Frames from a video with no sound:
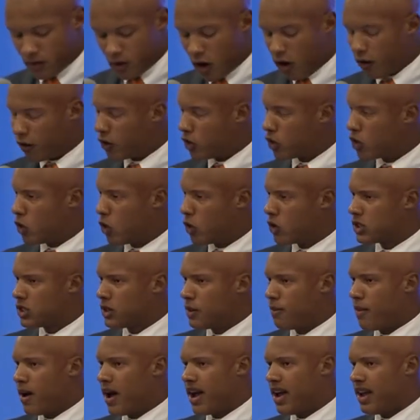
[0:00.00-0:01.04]
Over the course
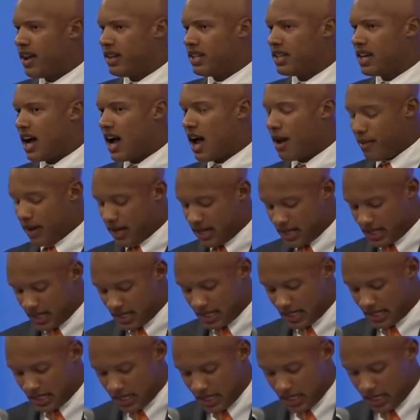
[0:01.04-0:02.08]
of my time at
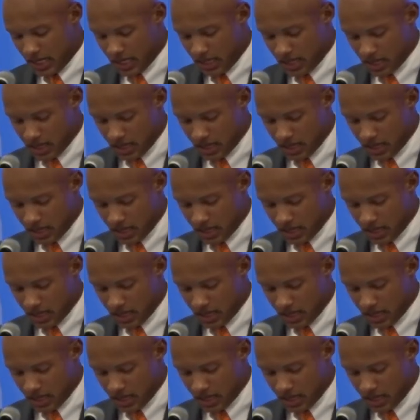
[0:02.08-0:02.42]
Tennessee,